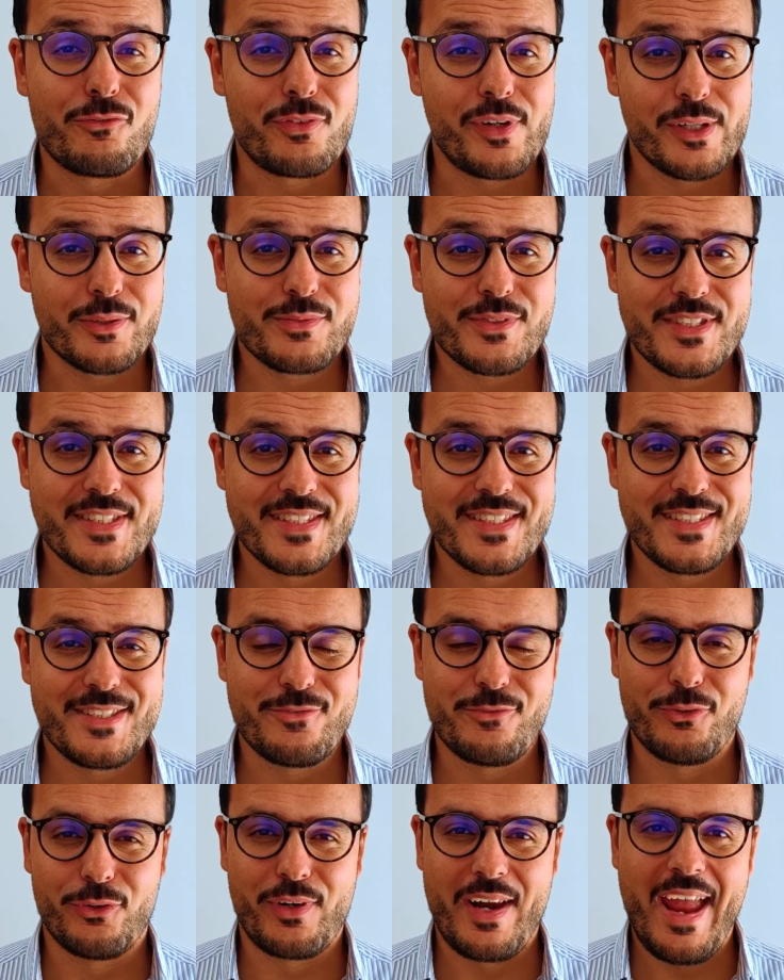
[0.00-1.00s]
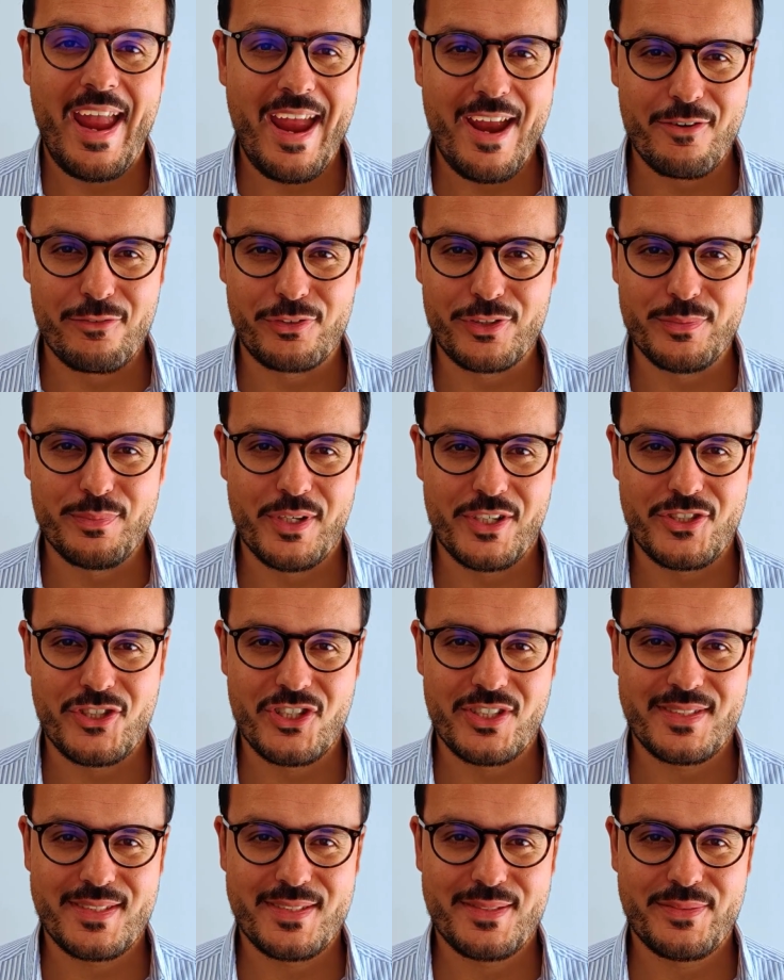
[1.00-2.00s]
Fragrances for every
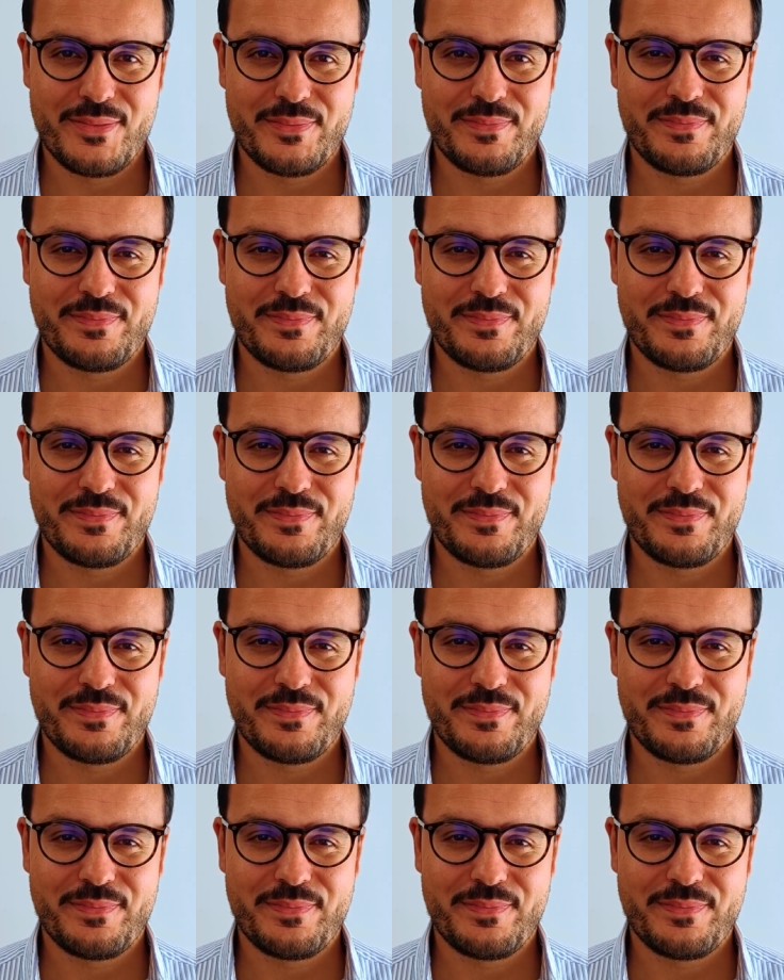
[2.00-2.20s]
budget.